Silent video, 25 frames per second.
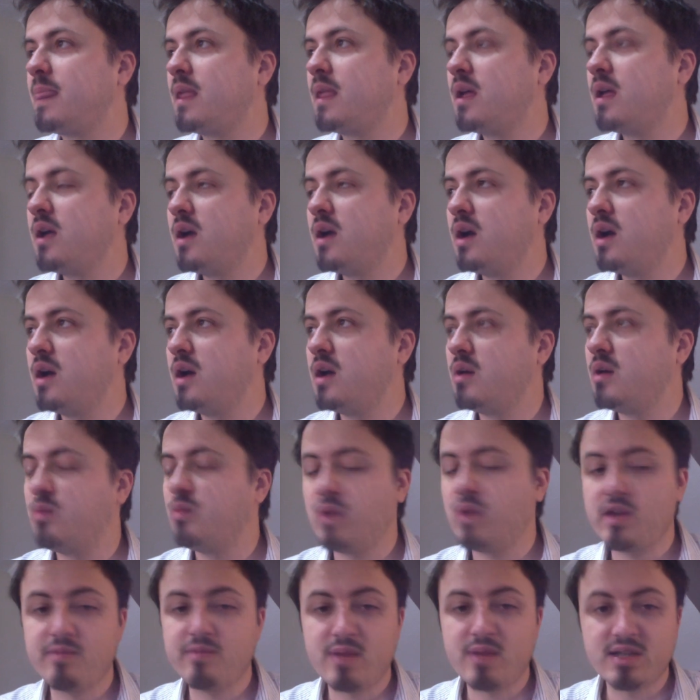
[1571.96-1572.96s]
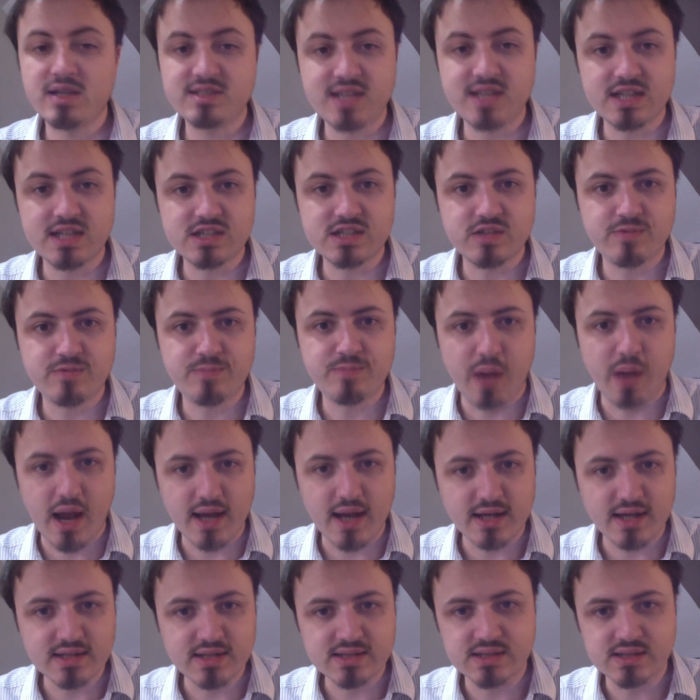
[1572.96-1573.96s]
one of my sets of
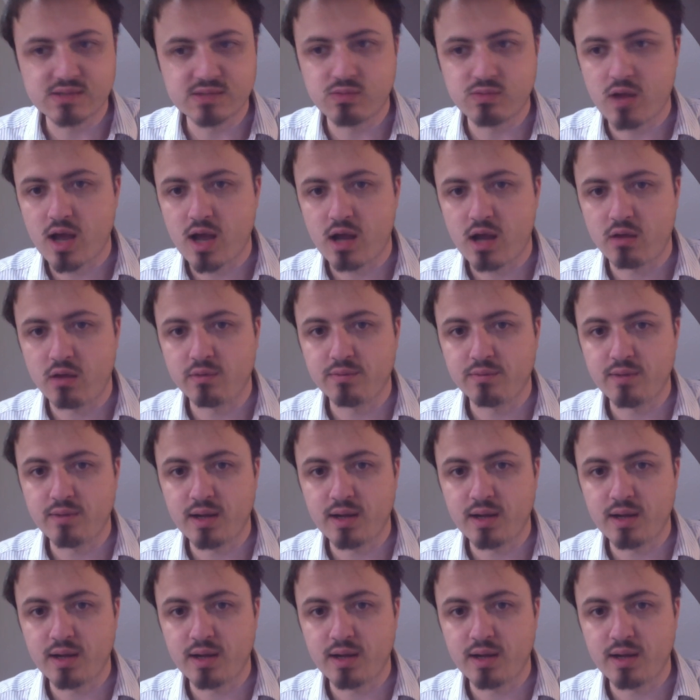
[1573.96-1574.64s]
bikes as well,